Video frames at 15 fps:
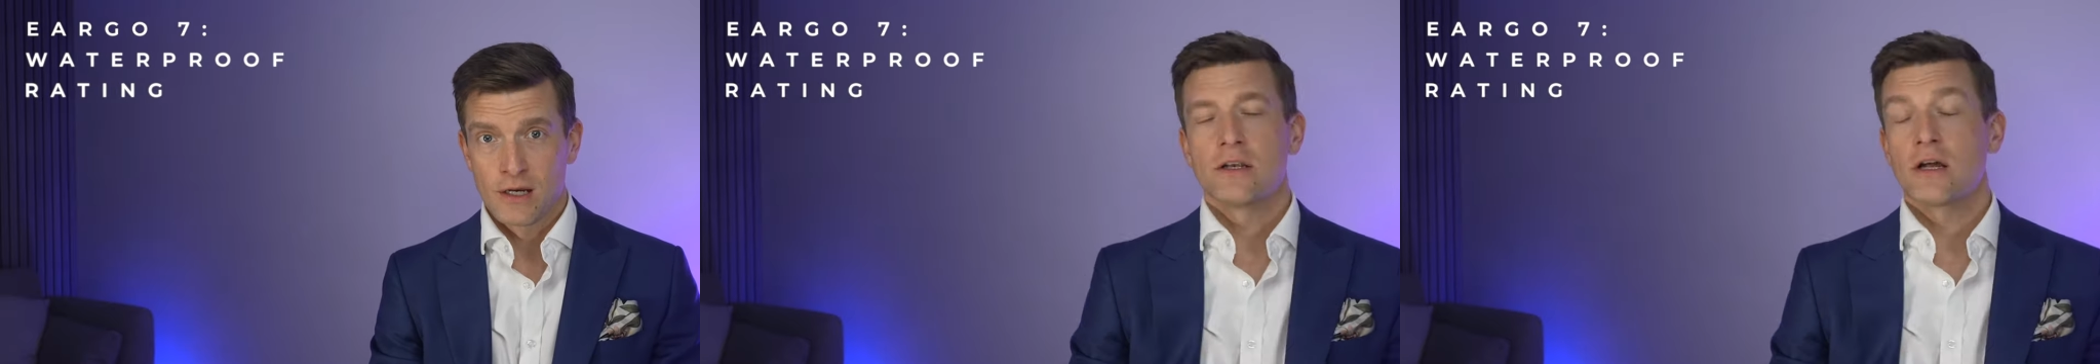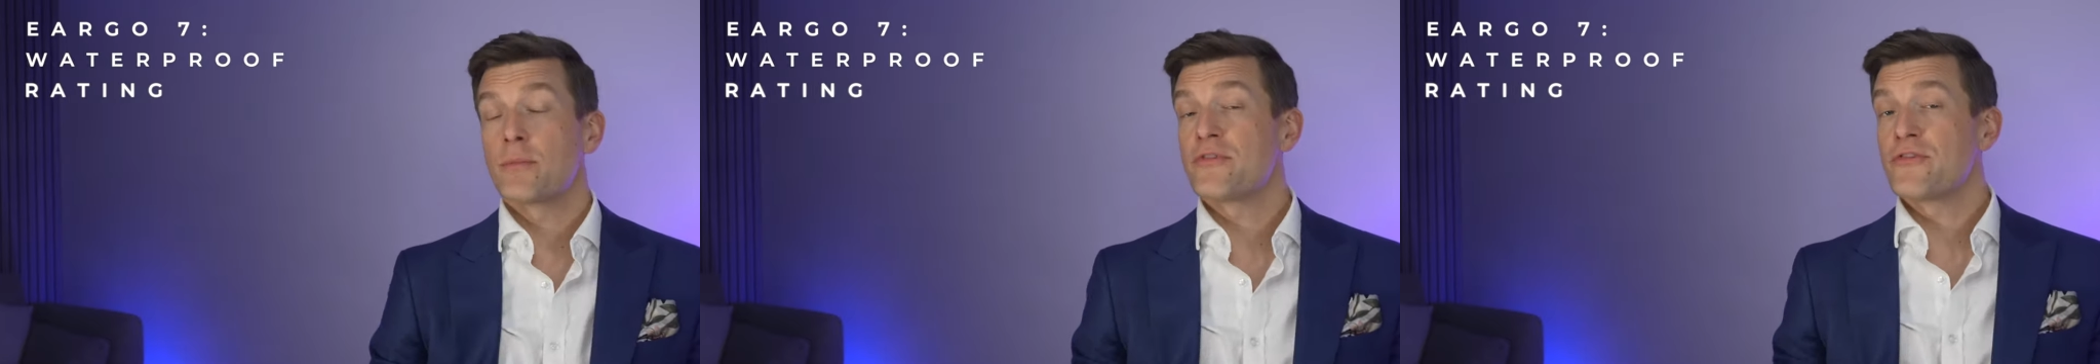
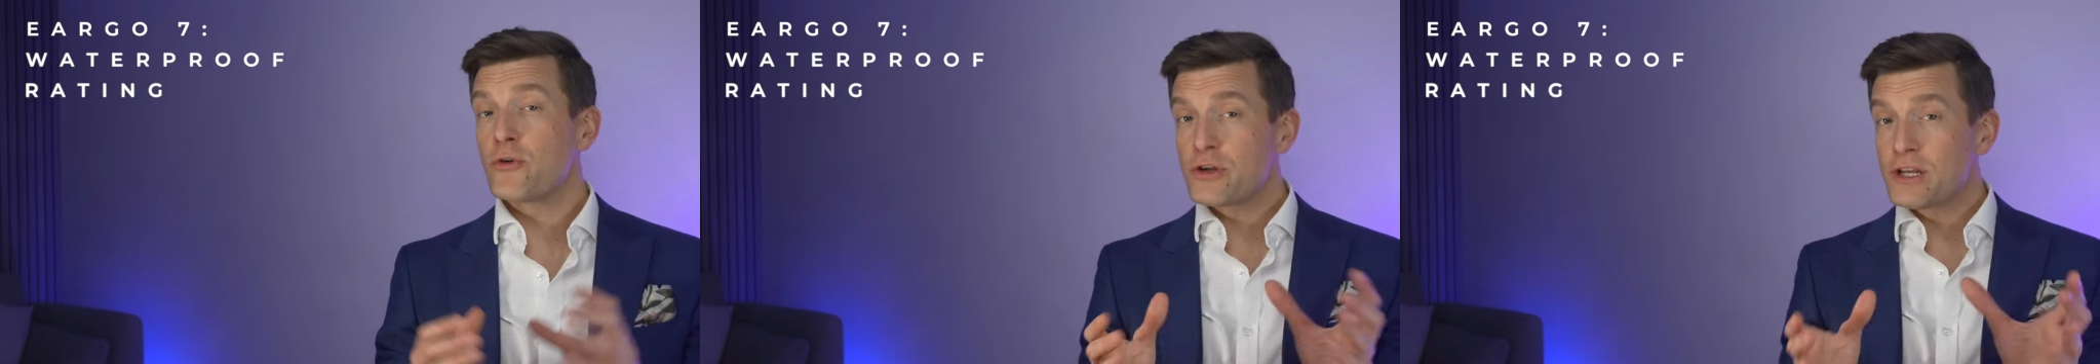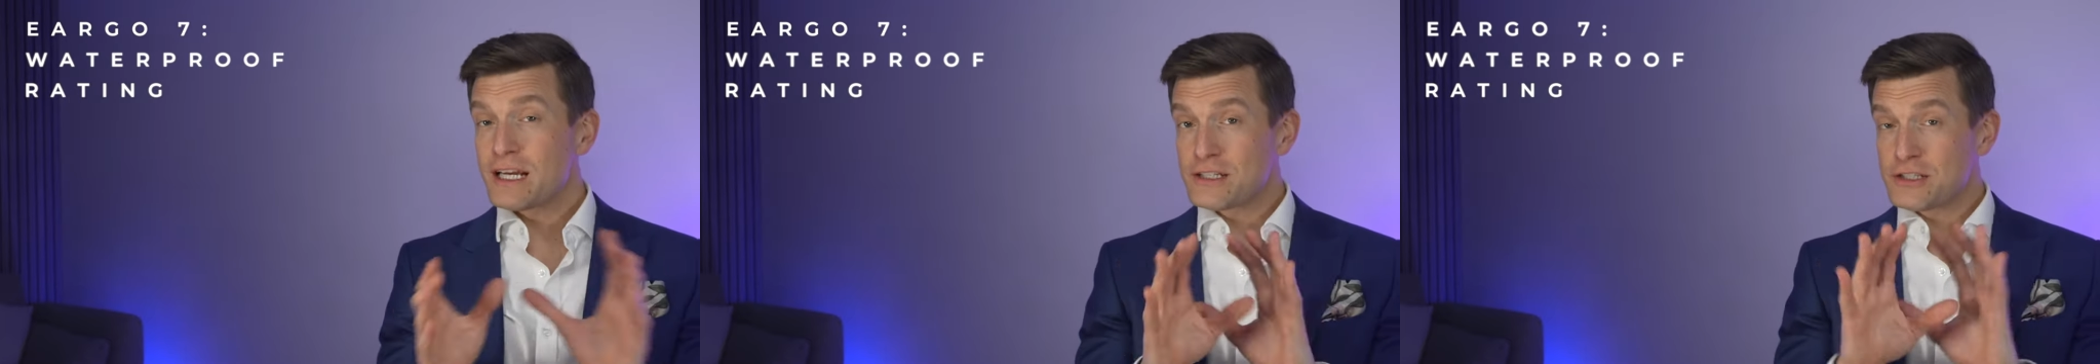Now, before
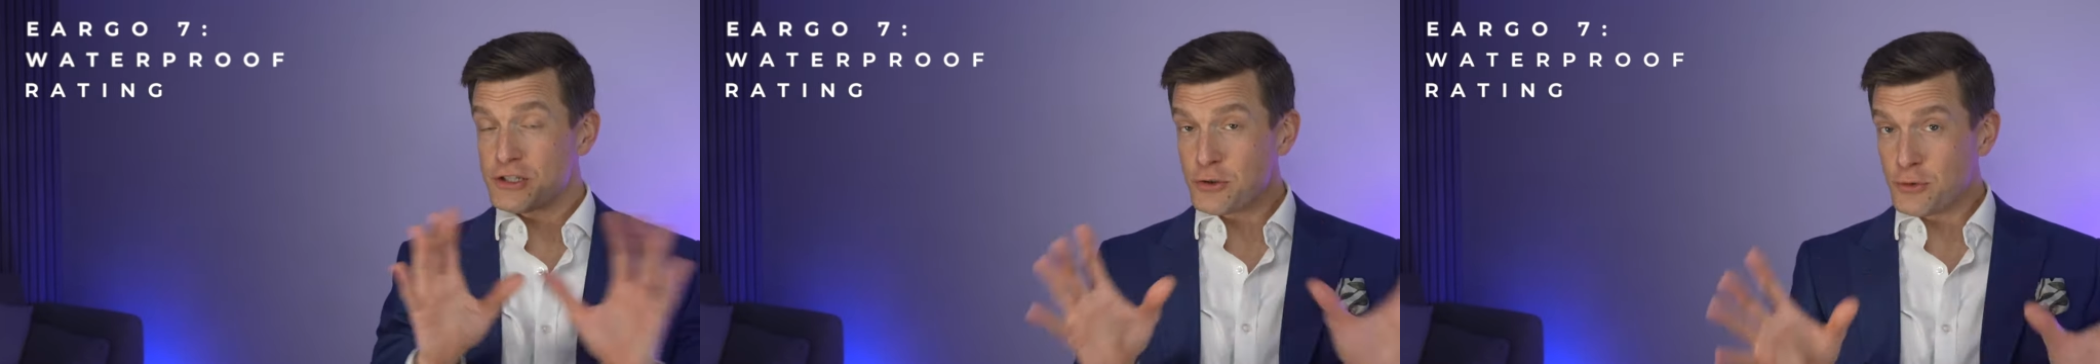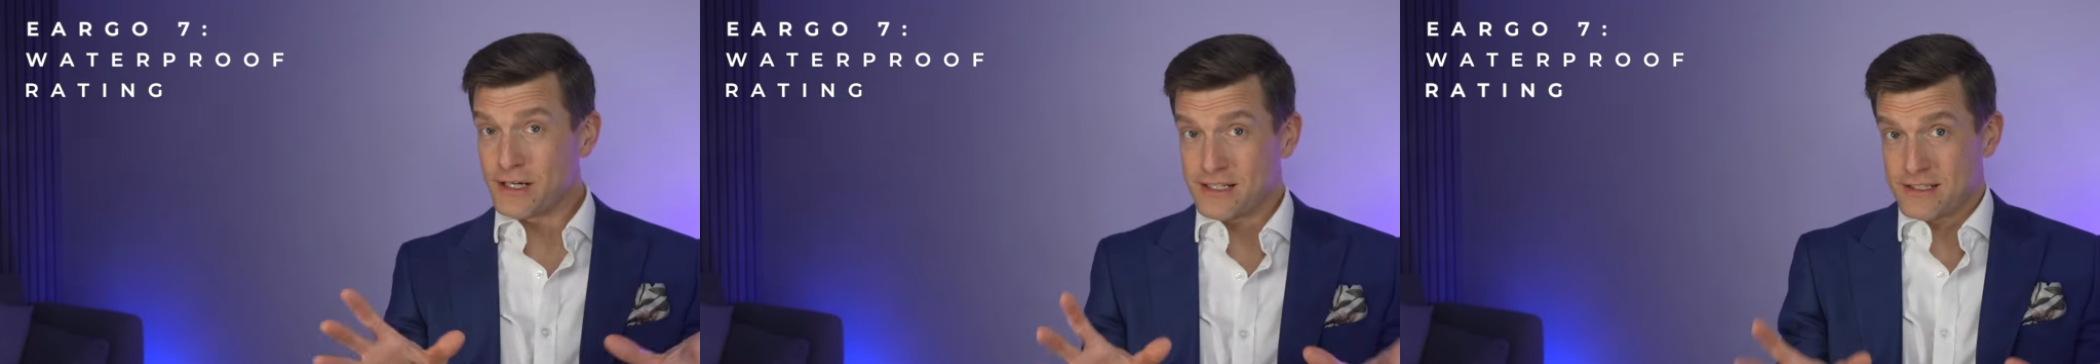you get
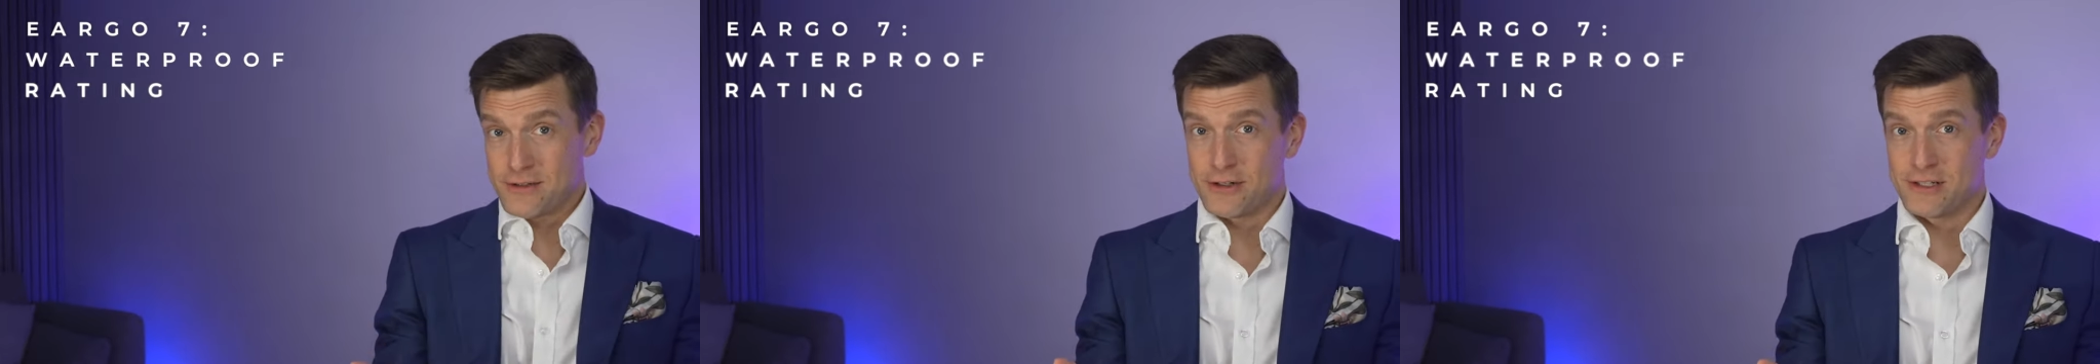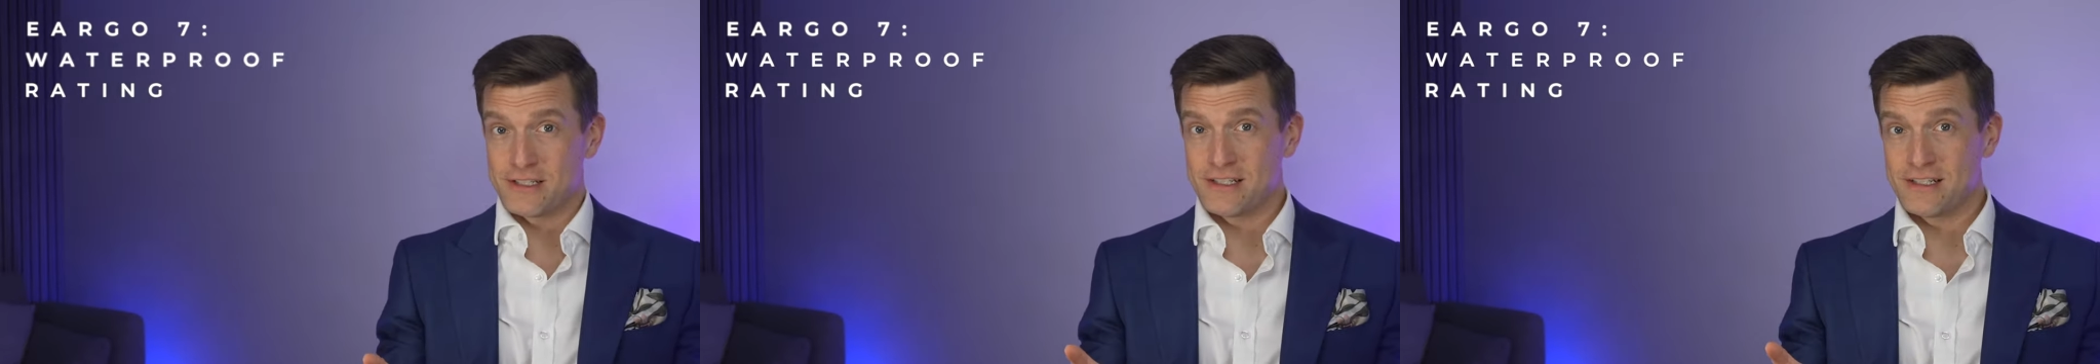too
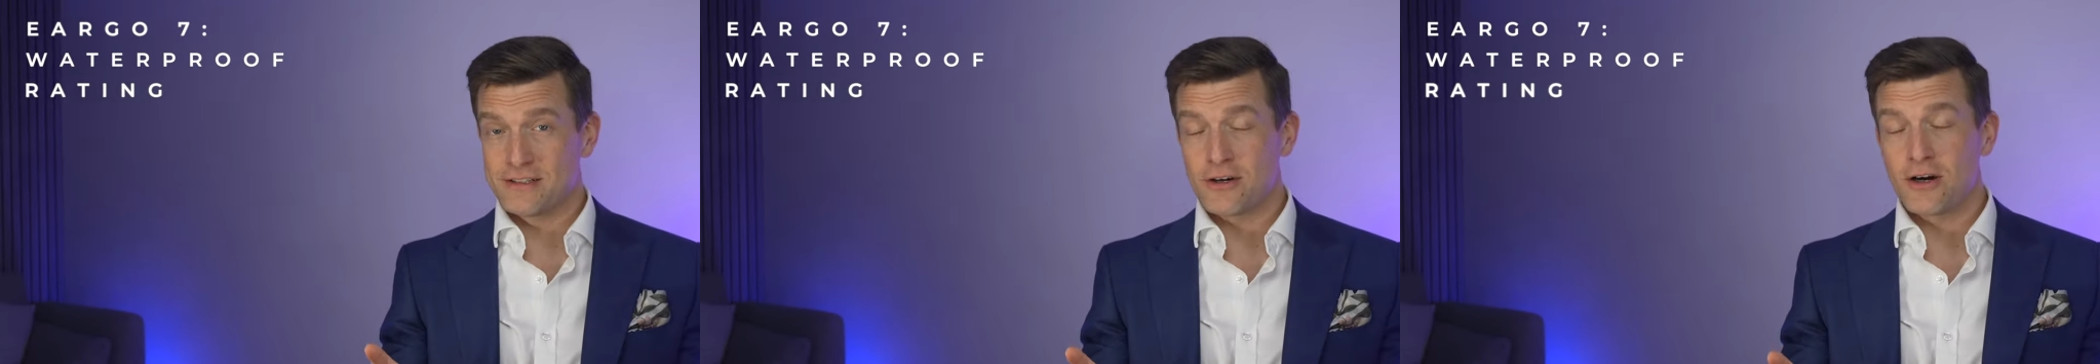excited,